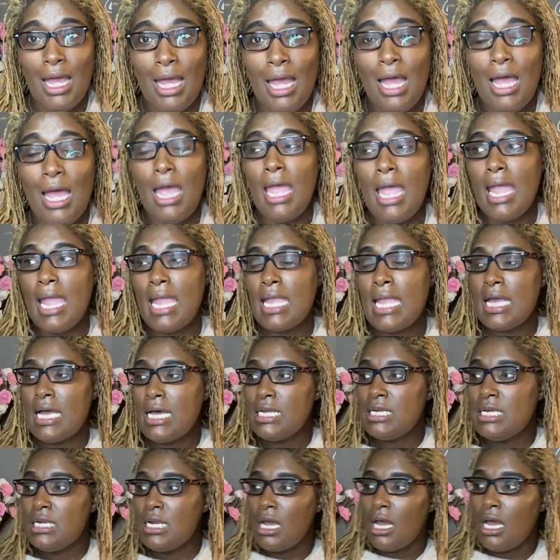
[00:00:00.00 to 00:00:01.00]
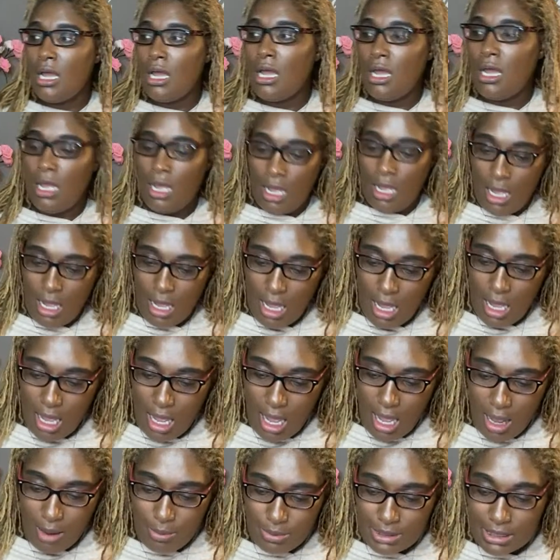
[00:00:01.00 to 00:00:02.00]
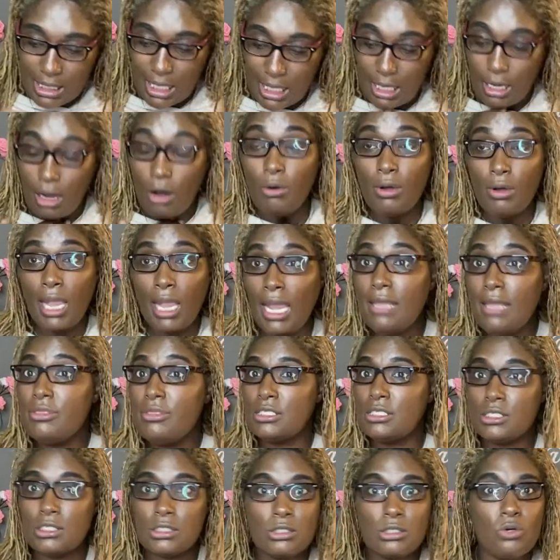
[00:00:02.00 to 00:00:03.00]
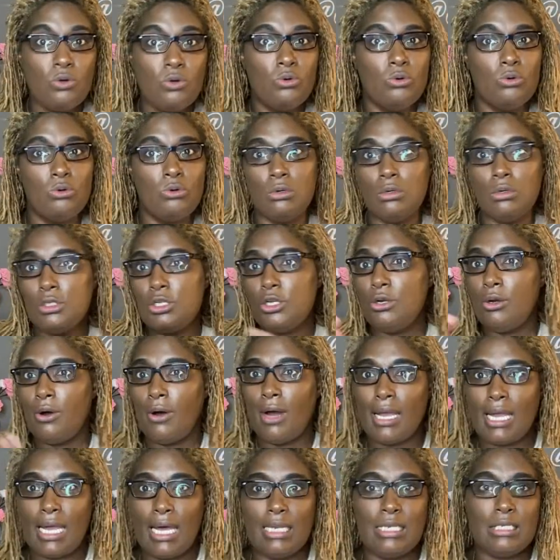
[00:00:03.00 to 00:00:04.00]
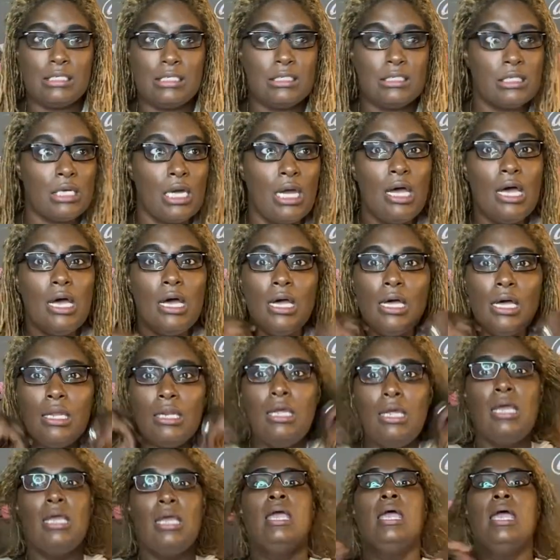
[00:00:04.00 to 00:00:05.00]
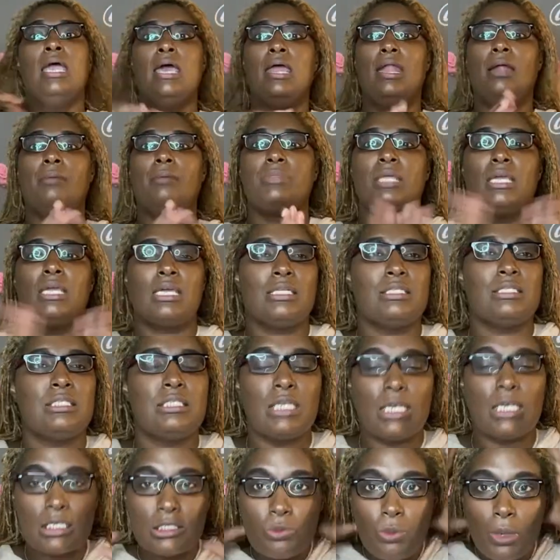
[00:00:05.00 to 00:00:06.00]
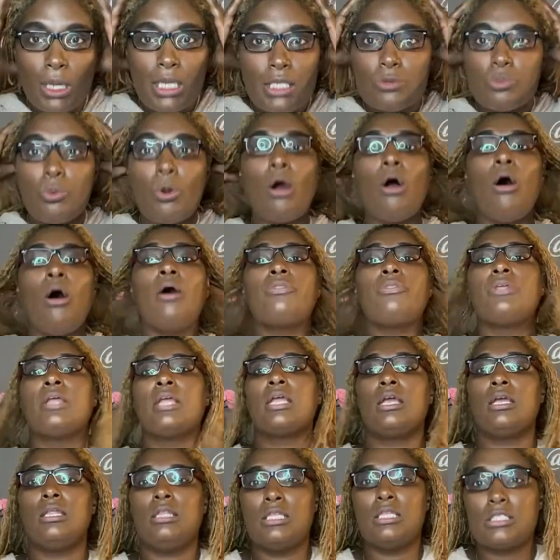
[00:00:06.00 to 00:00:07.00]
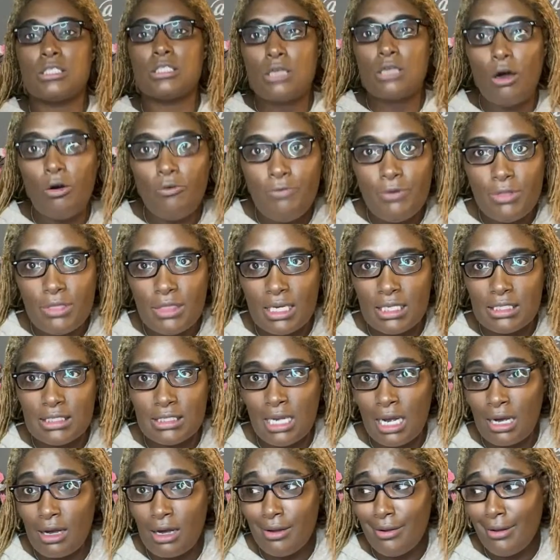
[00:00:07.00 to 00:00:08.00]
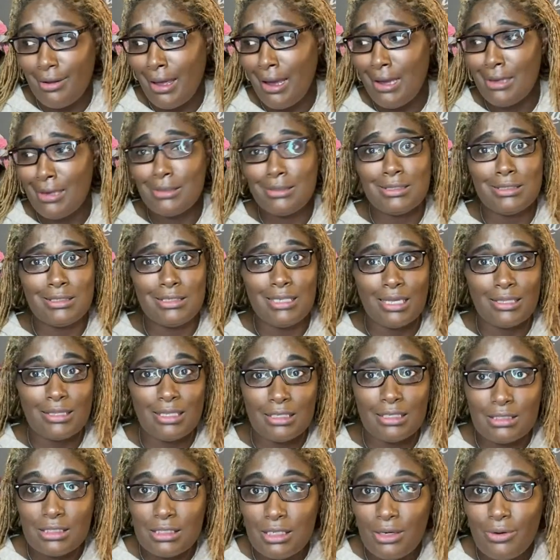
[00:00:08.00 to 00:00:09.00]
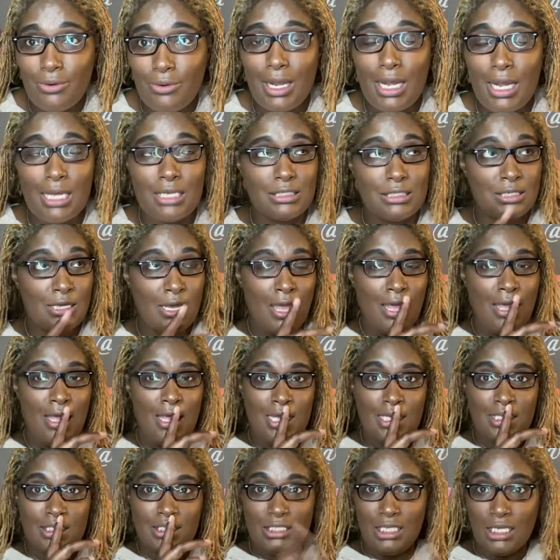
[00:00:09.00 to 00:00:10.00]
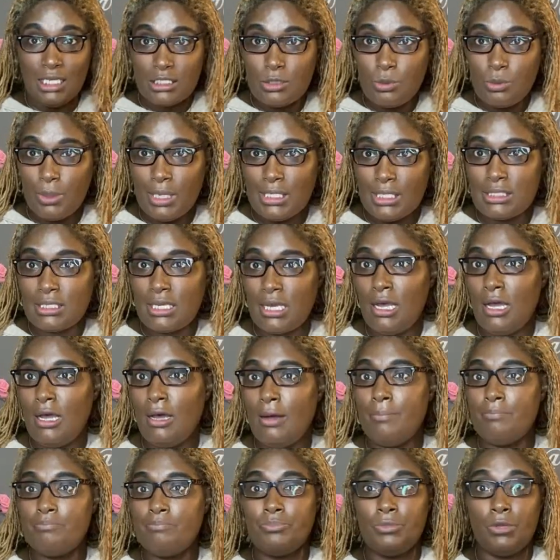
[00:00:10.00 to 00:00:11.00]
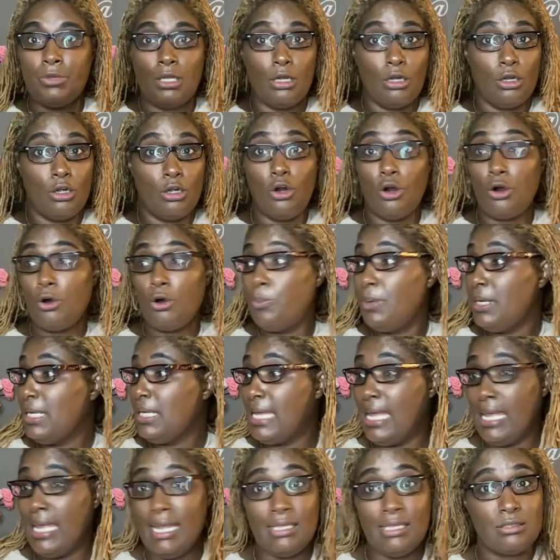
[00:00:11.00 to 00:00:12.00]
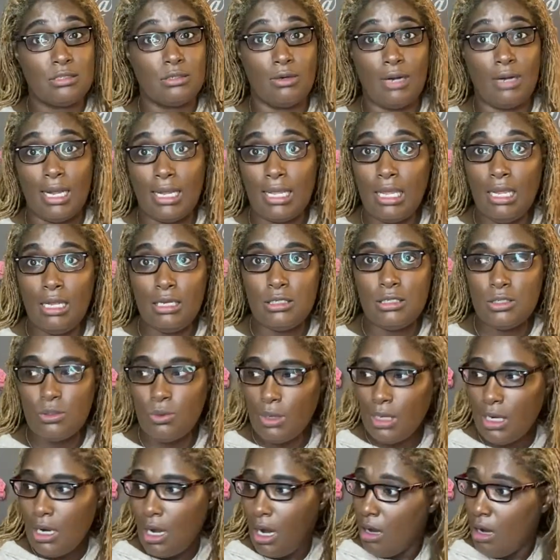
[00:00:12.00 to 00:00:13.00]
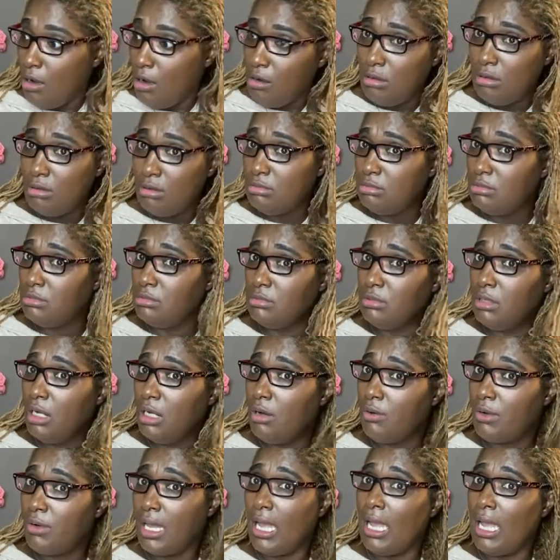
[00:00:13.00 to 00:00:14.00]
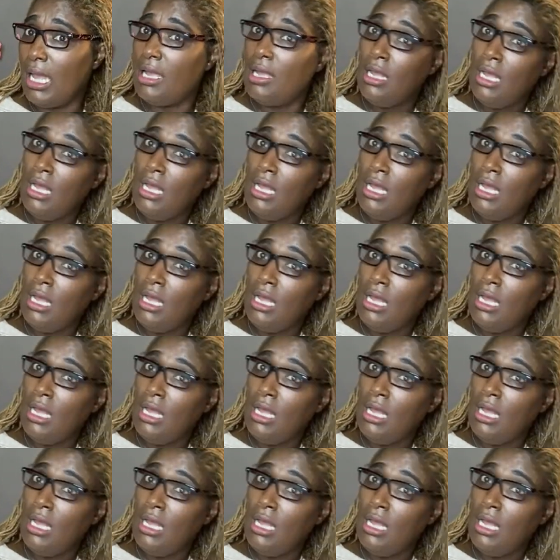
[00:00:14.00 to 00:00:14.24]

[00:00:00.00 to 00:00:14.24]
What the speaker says: You, and I was like, okay, this is cool. I got it done. And I'm thinking 6 weeks. We're all thinking this COVID thing's not going to last. It's not that serious. 6 weeks come, girl, we canceled. I can't do it. Oh, okay.